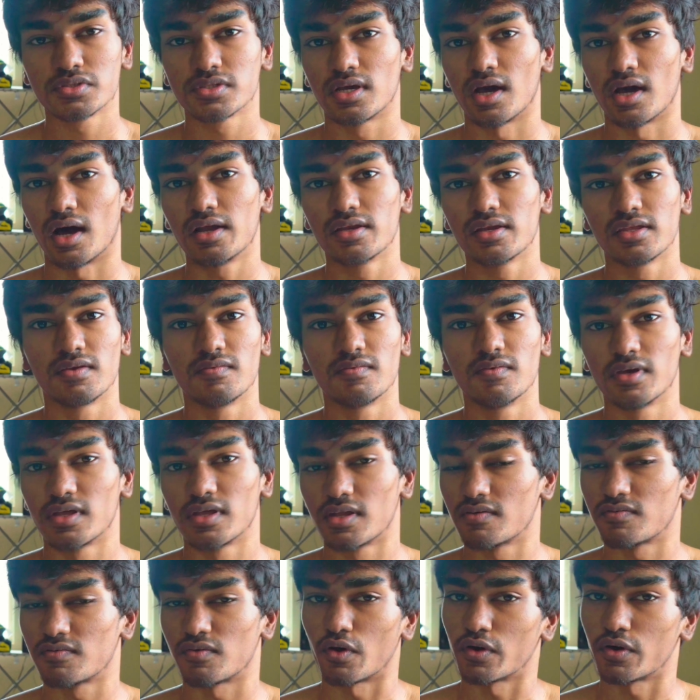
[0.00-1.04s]
can't give you
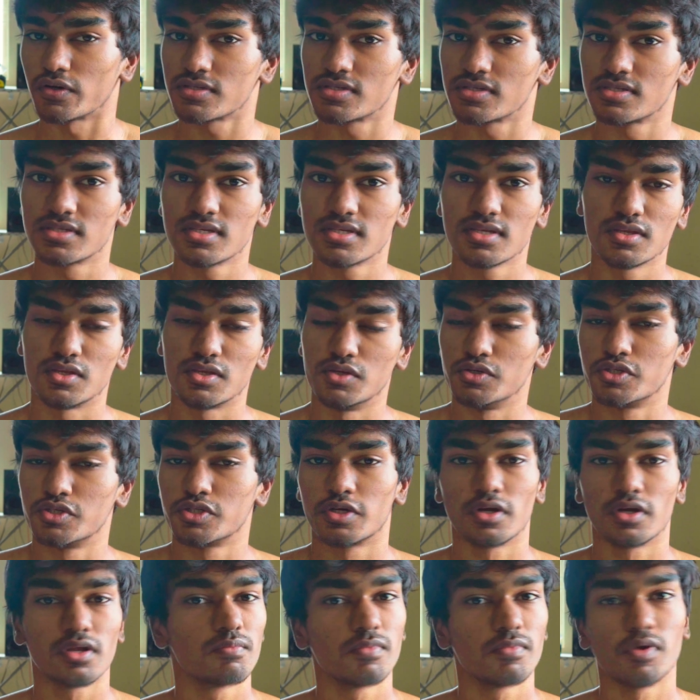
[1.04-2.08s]
enough oxygen, you
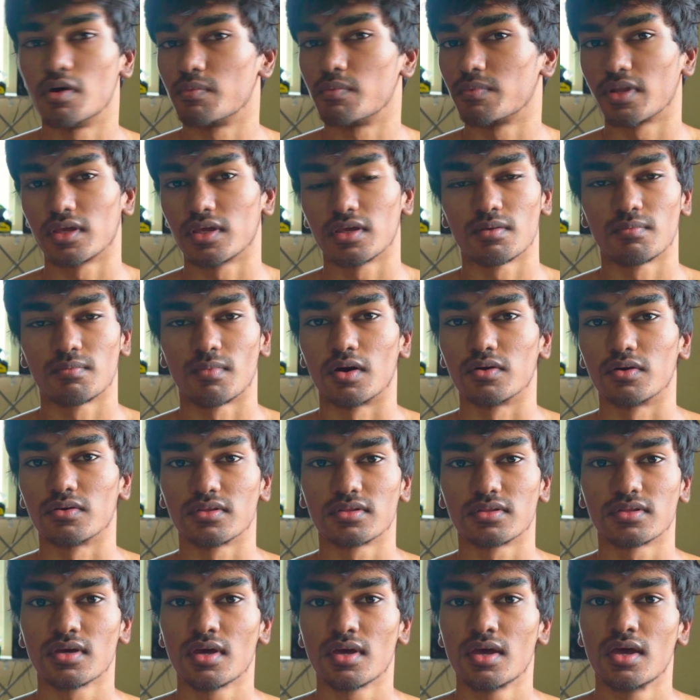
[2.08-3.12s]
shouldn't be opening your
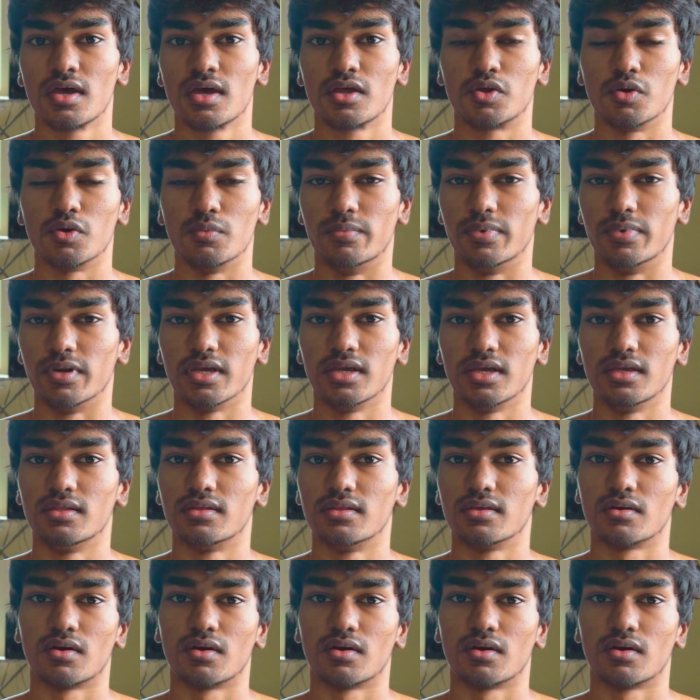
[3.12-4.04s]
mouth to breathe